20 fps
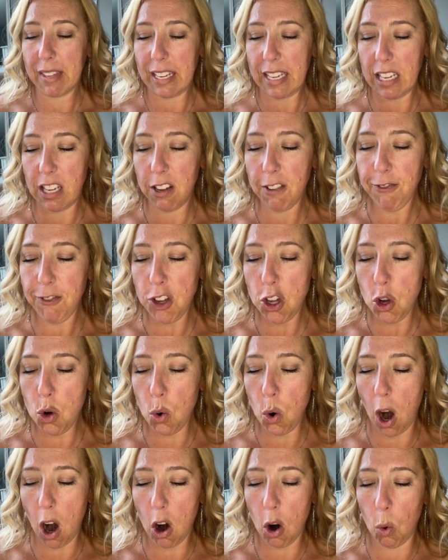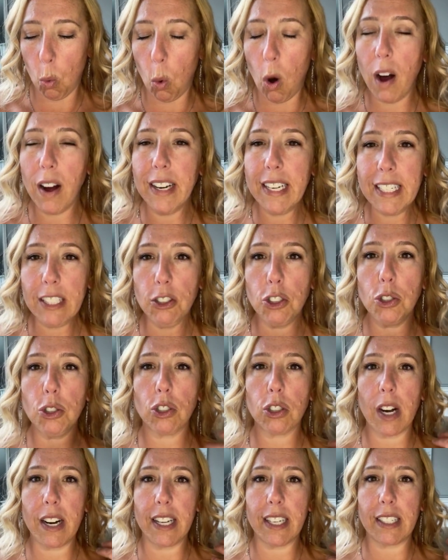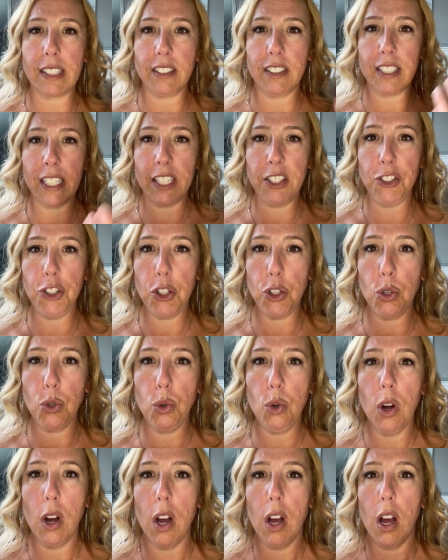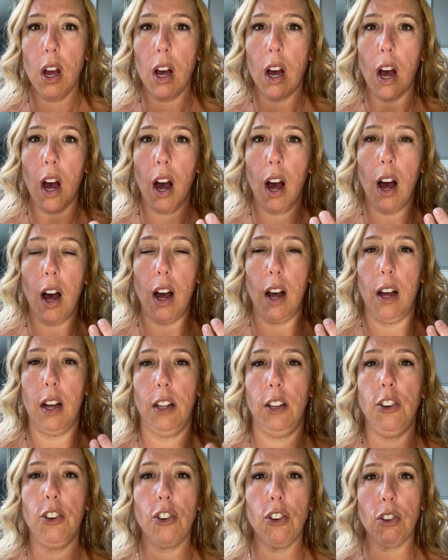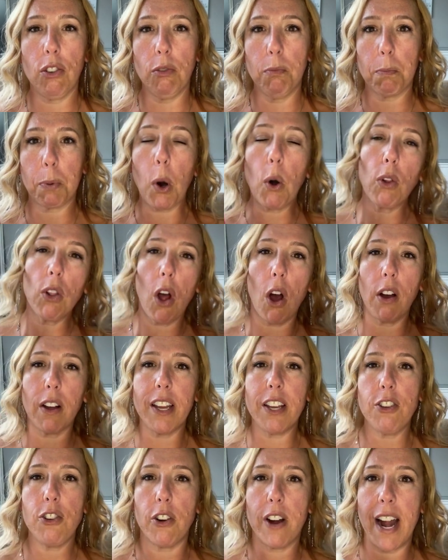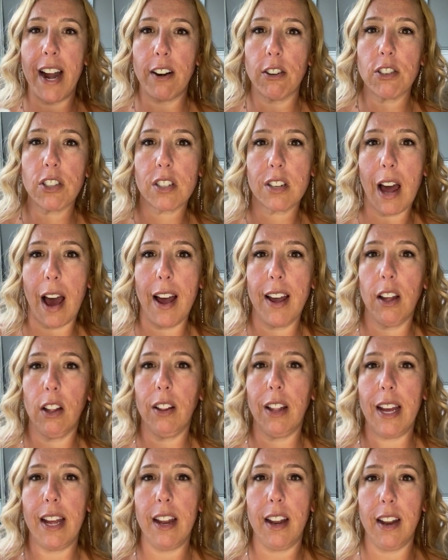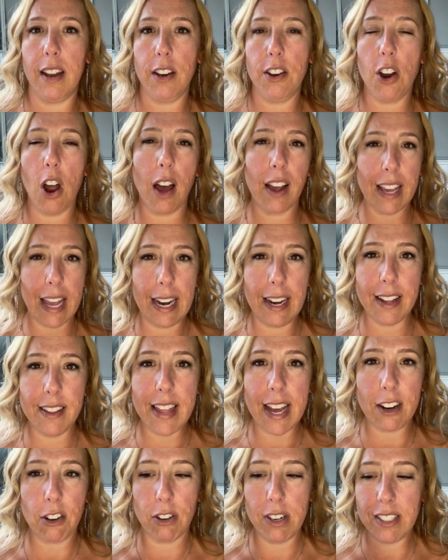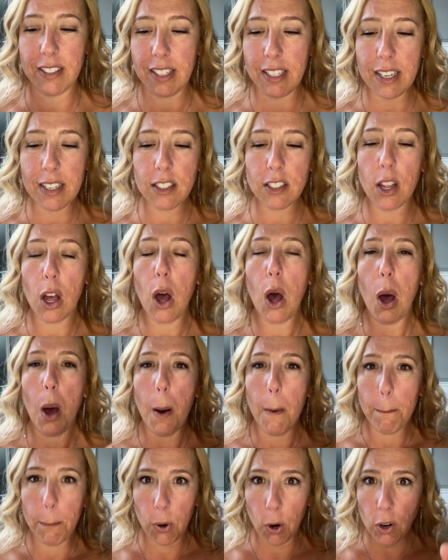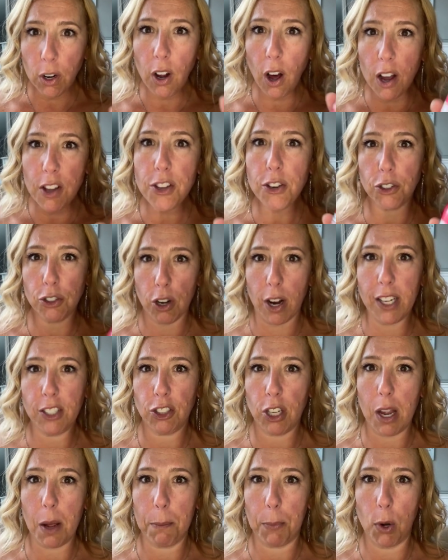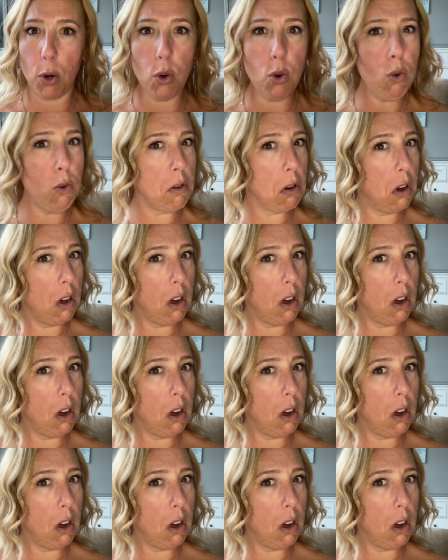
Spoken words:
If you are wanting to try to continue, prolonging your hairstyle and not getting that greasiness, put on your dry shampoo